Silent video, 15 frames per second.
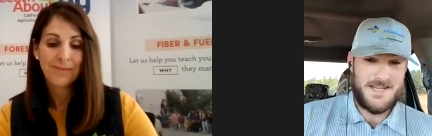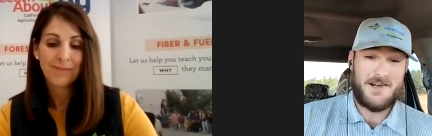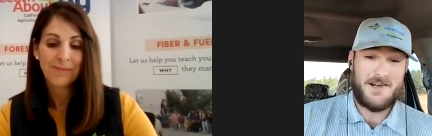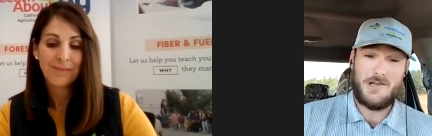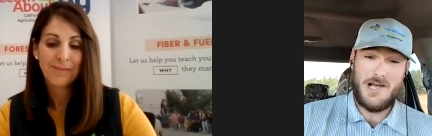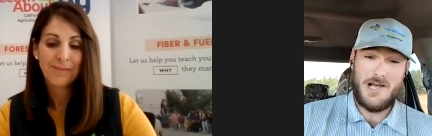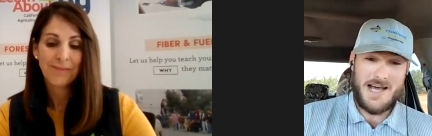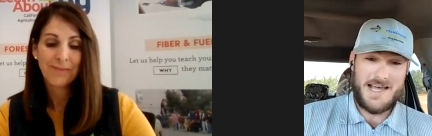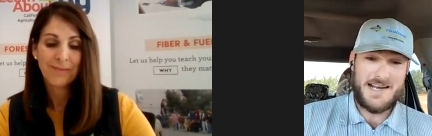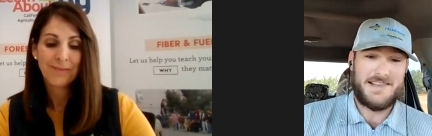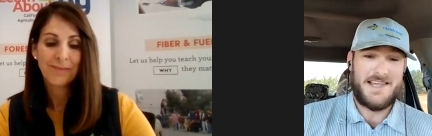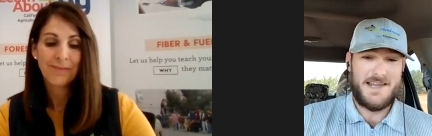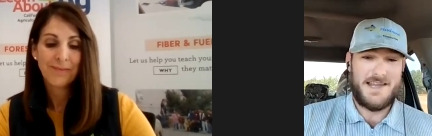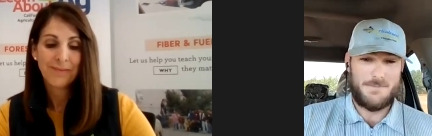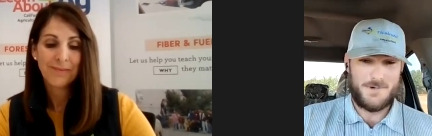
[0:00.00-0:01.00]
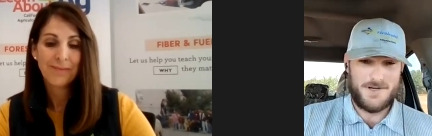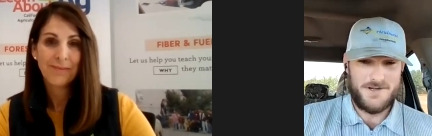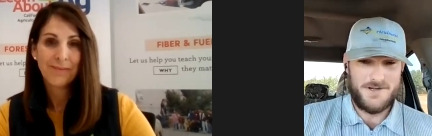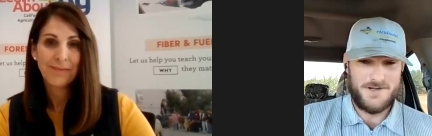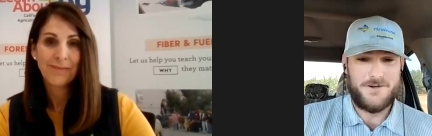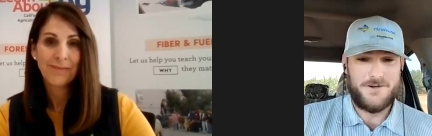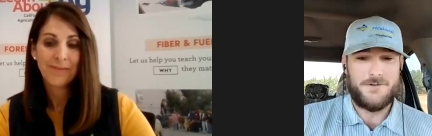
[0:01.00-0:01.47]
Speaker 1: take a lot of labor to
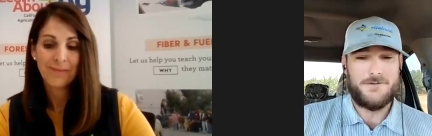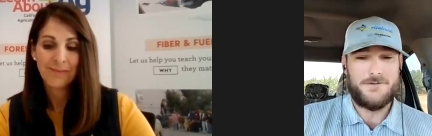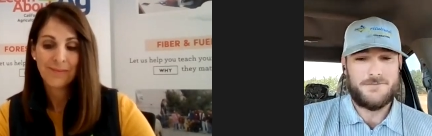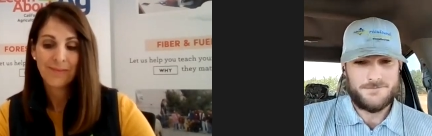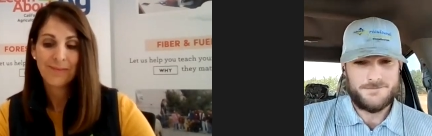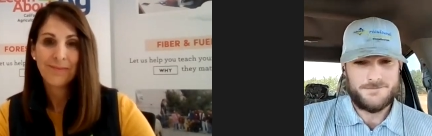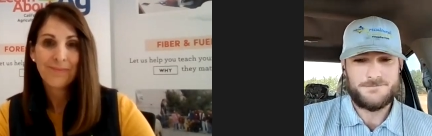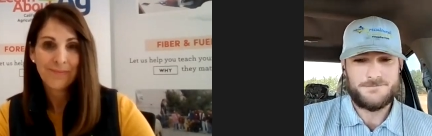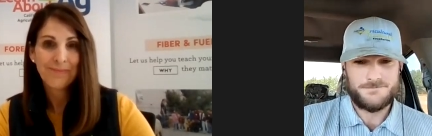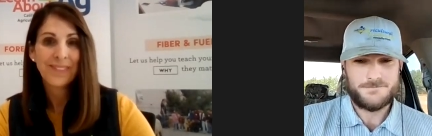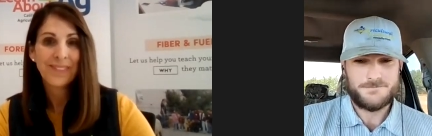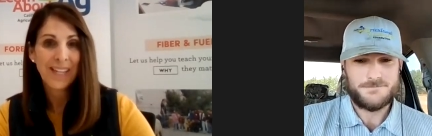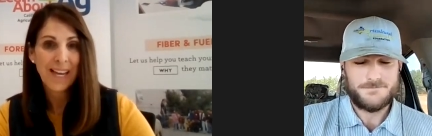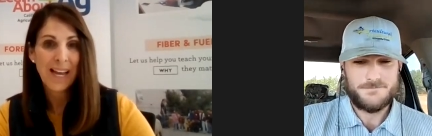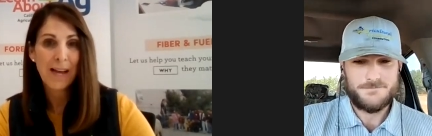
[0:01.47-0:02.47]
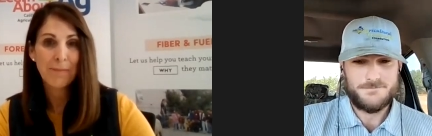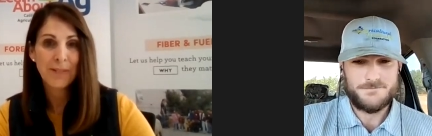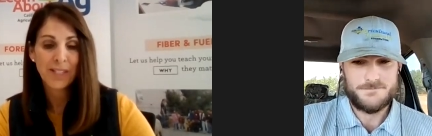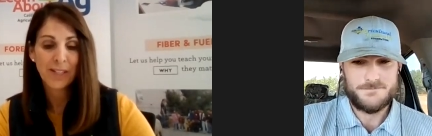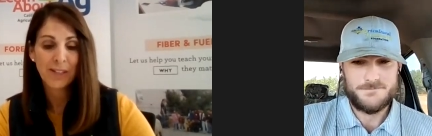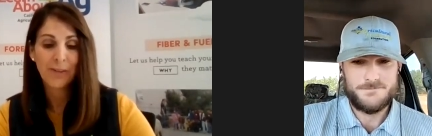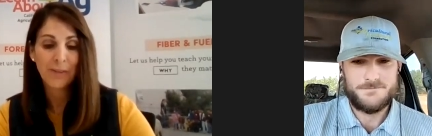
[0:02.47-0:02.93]
do
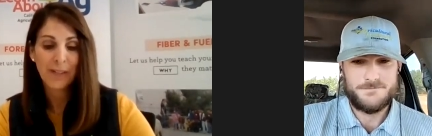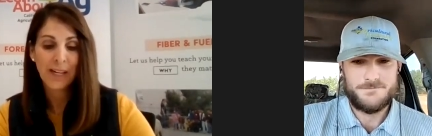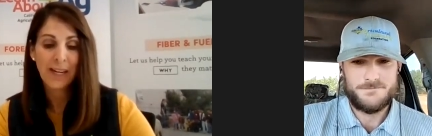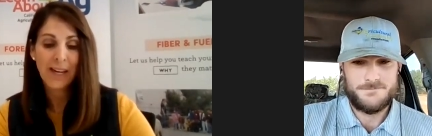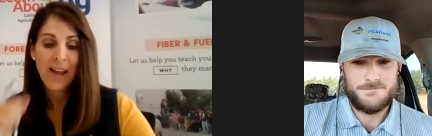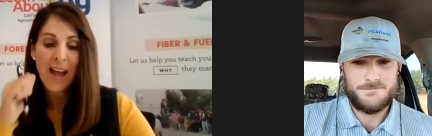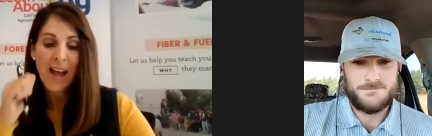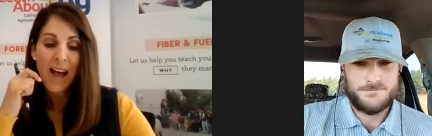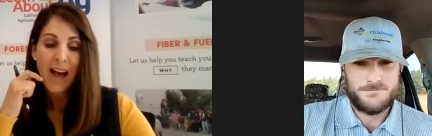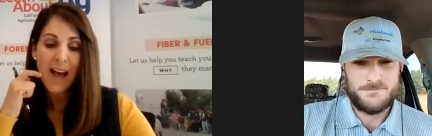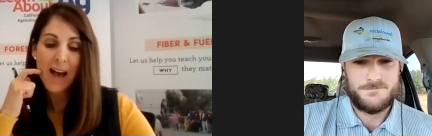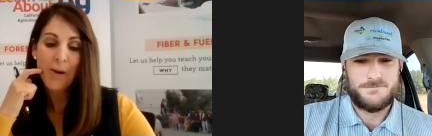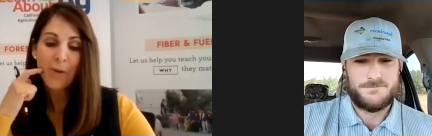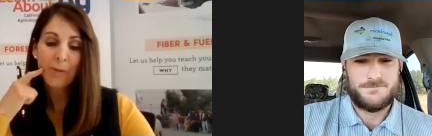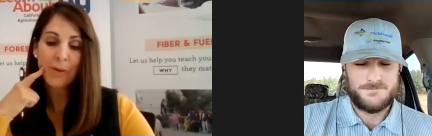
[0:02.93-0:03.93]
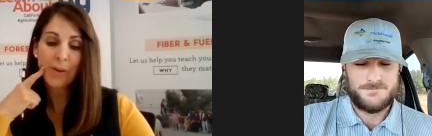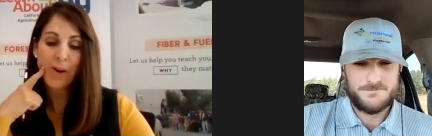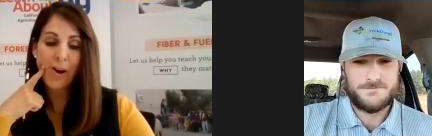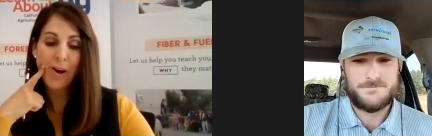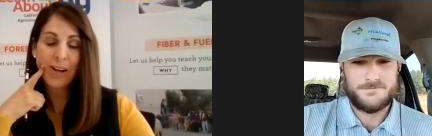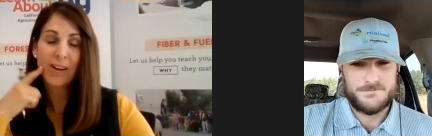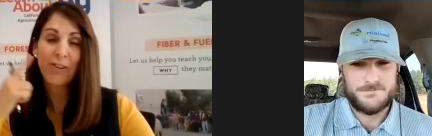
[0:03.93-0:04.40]
Speaker 2: absolutely how
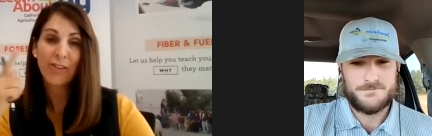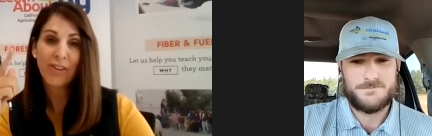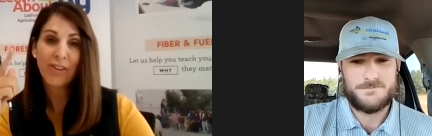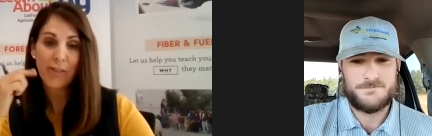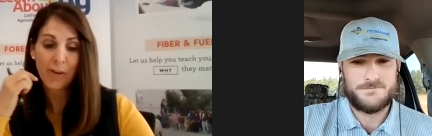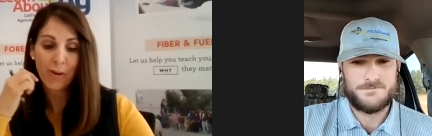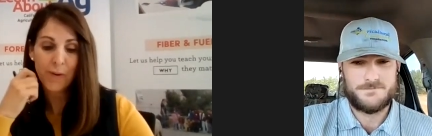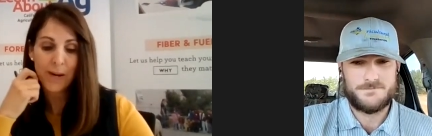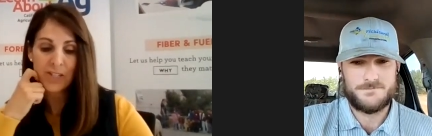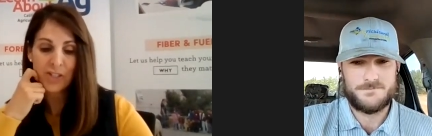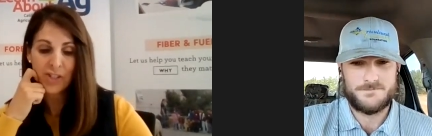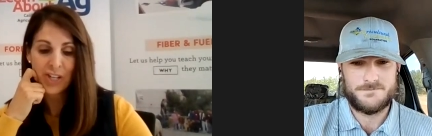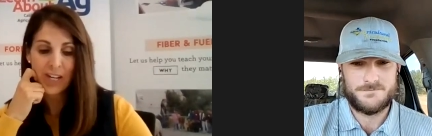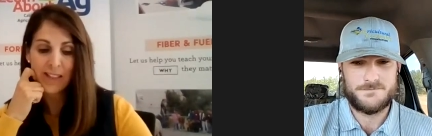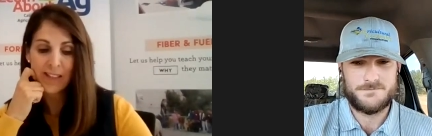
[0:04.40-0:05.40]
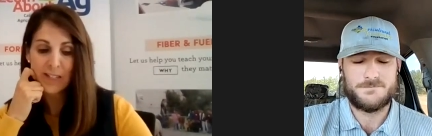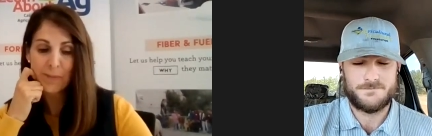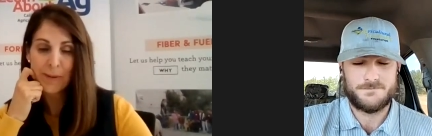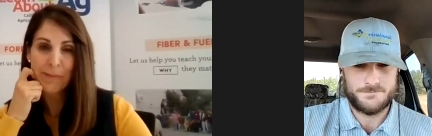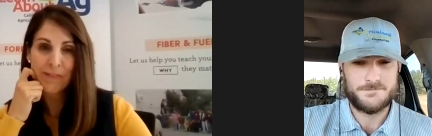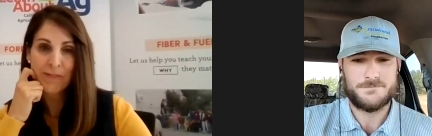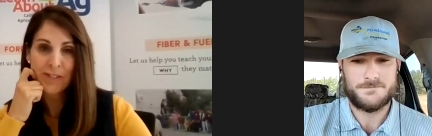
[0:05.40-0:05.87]
long here's another question and
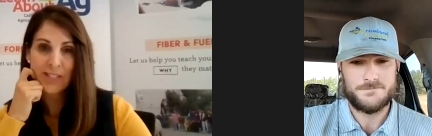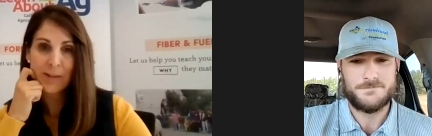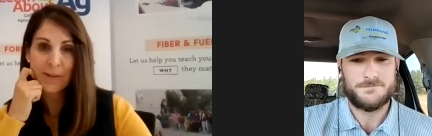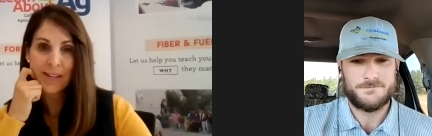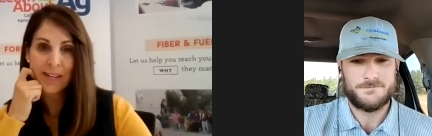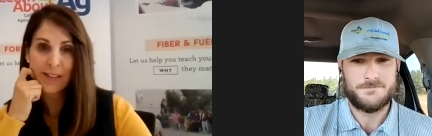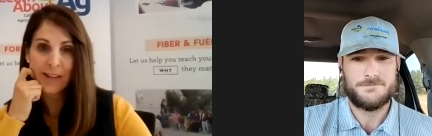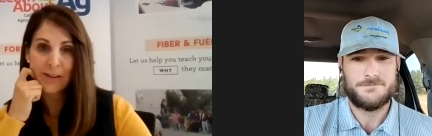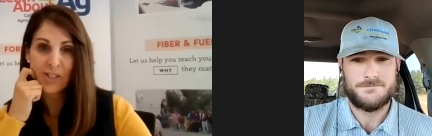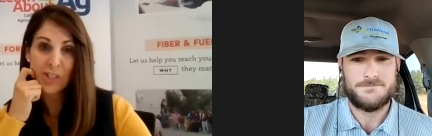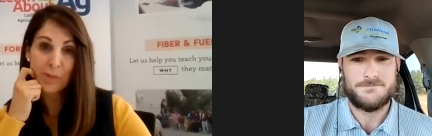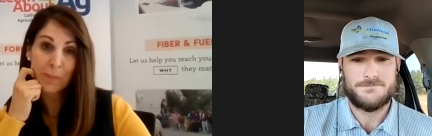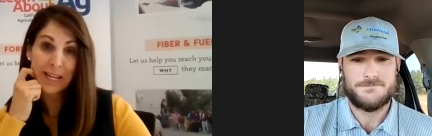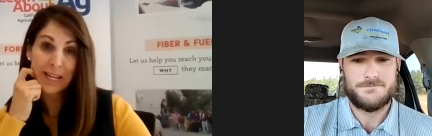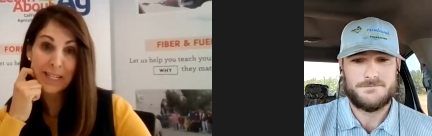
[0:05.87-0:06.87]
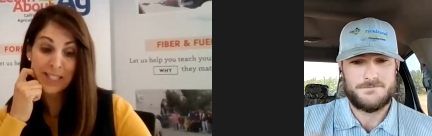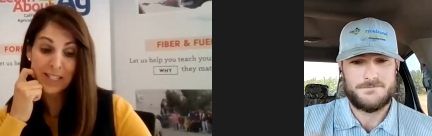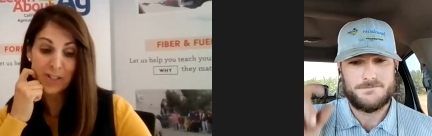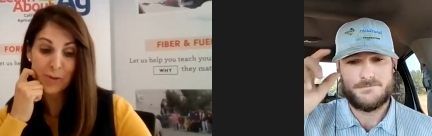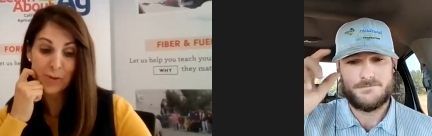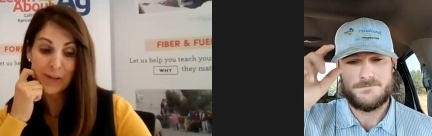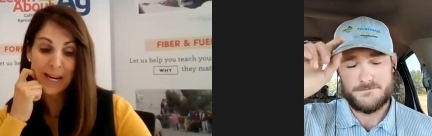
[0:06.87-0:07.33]
this may be for somebody that just
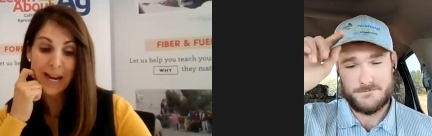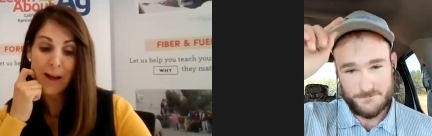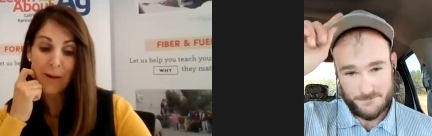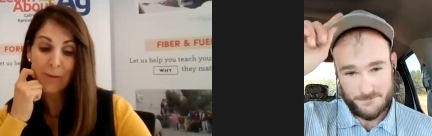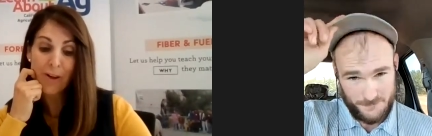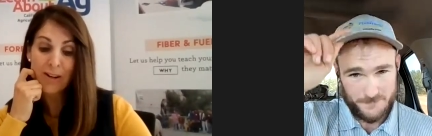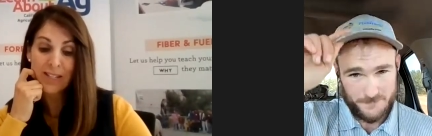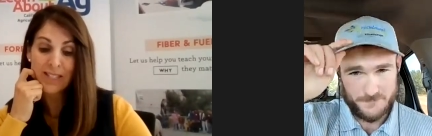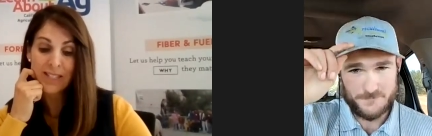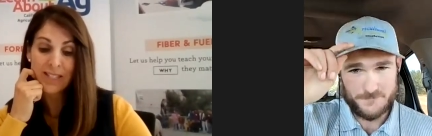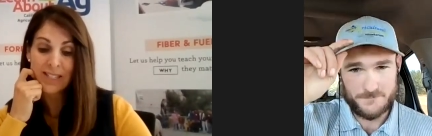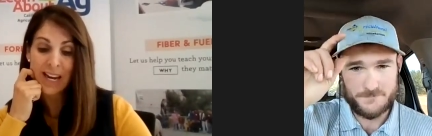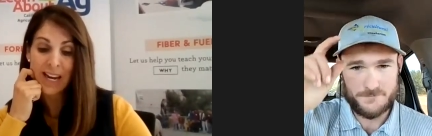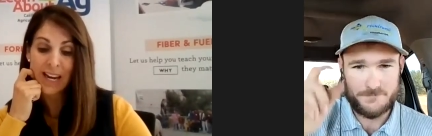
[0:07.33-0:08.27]
planted a tree how long does it